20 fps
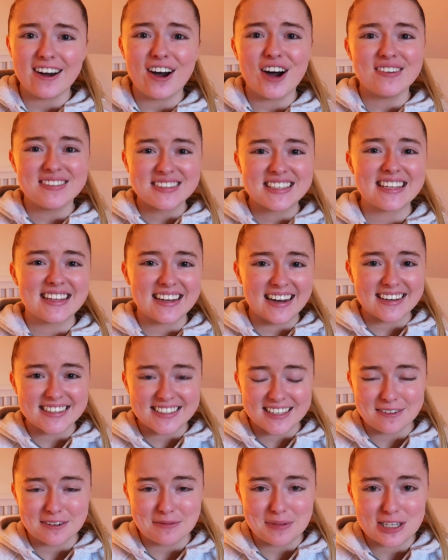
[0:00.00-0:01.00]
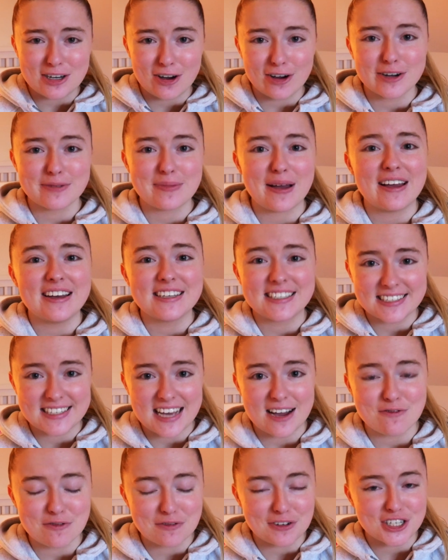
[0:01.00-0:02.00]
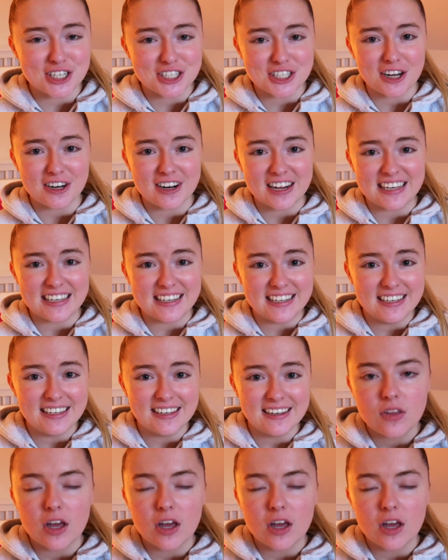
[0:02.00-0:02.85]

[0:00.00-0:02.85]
Obviously the next thing I'm going to be talking about is examrevision.ie.